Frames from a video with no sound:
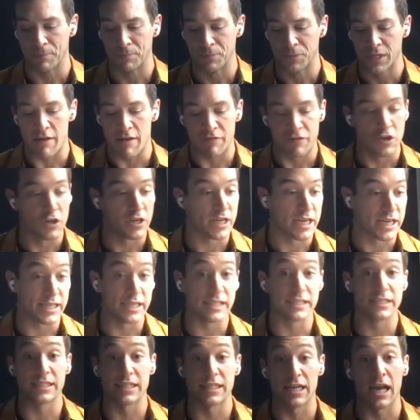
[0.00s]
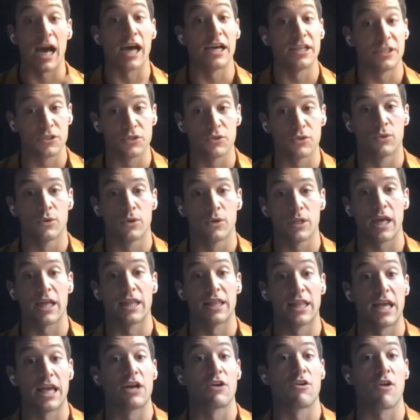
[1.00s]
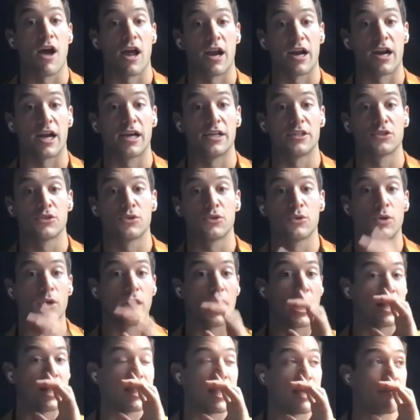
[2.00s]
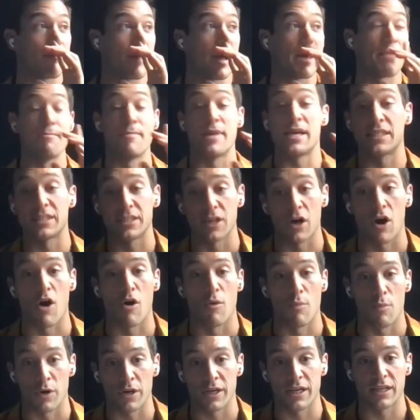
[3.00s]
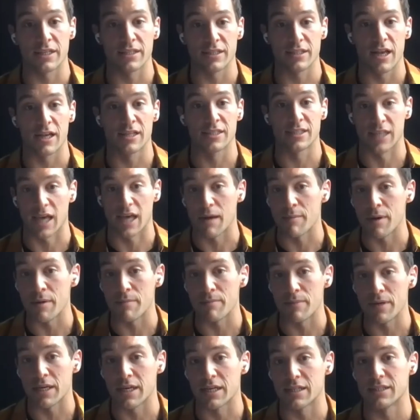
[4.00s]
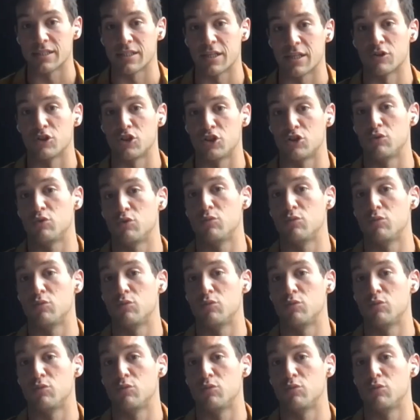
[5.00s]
if your kid is in high school and later on in high school and they might miss a homework assignment because they're